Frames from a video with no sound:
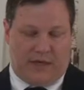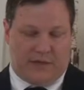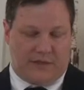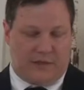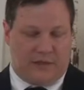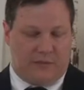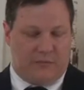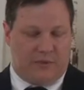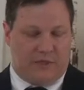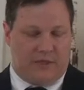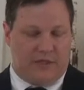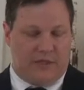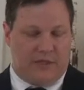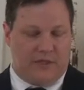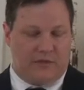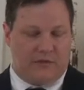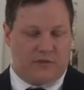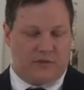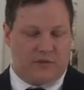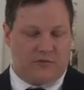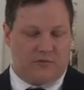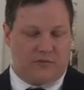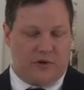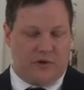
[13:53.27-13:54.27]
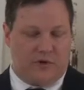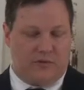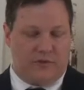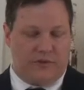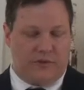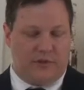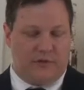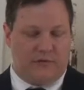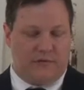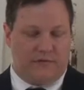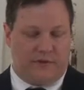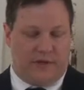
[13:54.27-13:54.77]
as they begin to
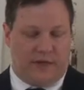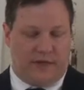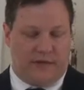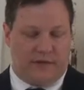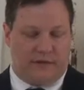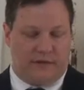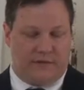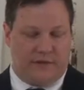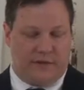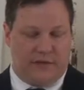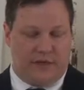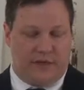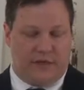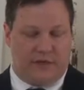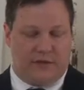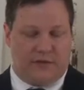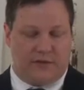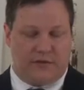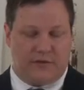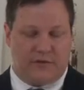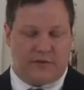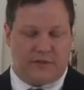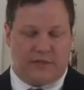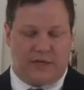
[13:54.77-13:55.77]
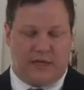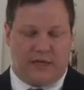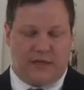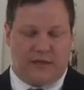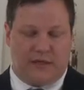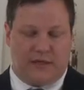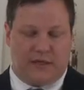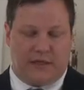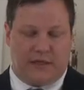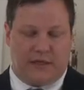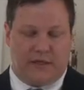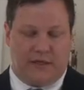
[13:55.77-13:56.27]
grow in their faith and
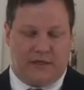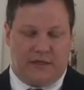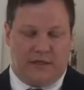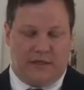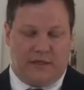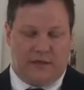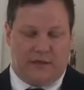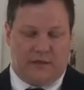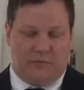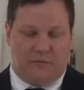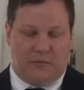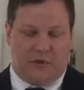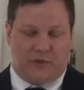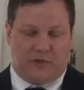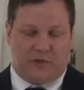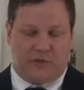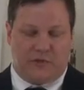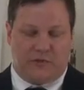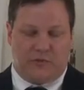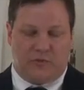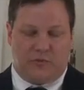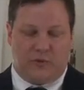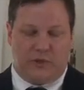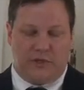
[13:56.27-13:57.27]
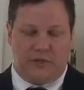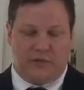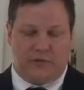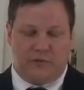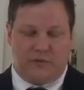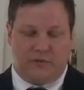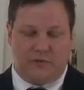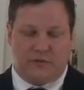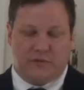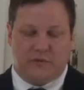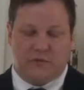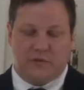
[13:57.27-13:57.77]
understanding, much as we,
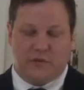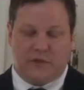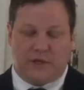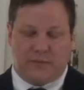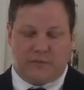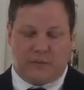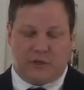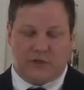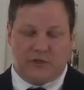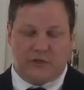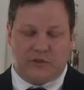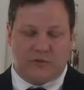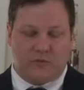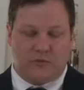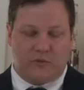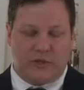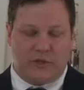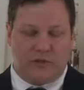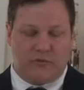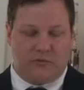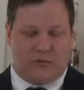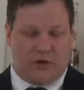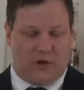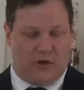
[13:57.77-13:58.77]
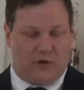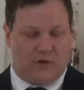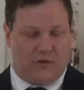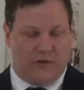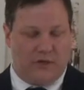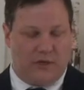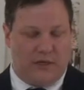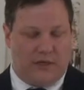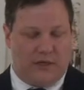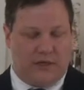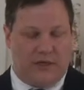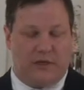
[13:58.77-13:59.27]
much as we
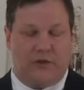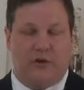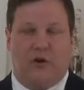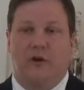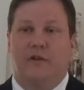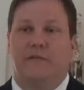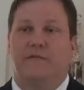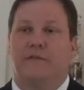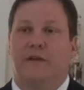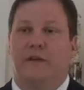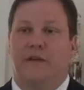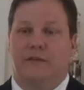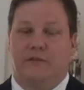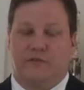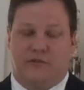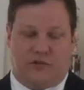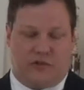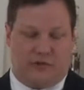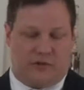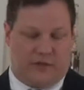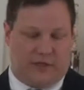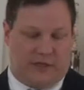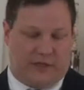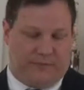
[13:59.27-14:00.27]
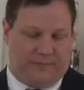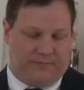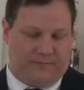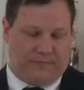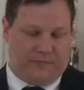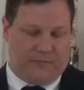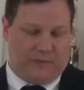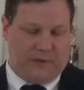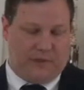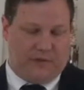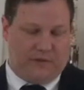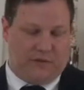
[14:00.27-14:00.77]
grow in our faith journey.
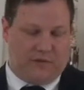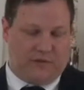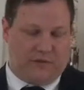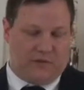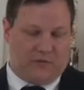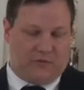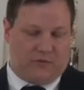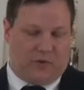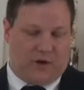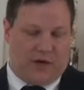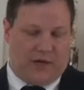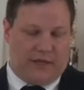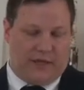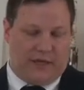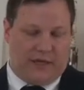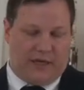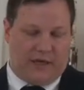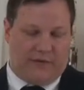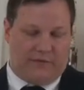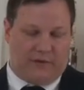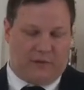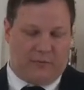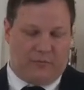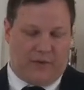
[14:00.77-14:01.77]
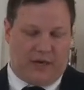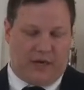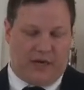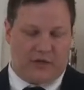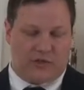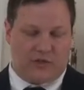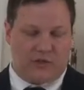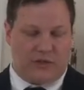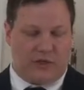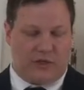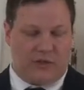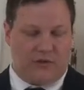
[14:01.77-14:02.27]
This is why they have
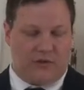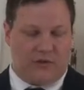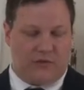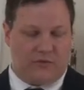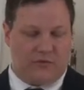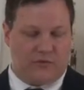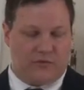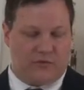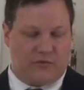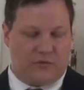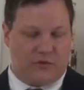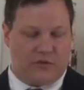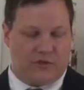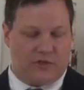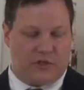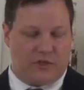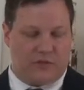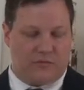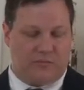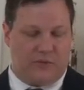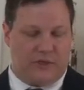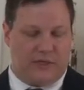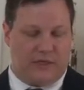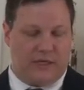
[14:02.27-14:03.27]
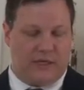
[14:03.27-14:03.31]
compassion on those who are just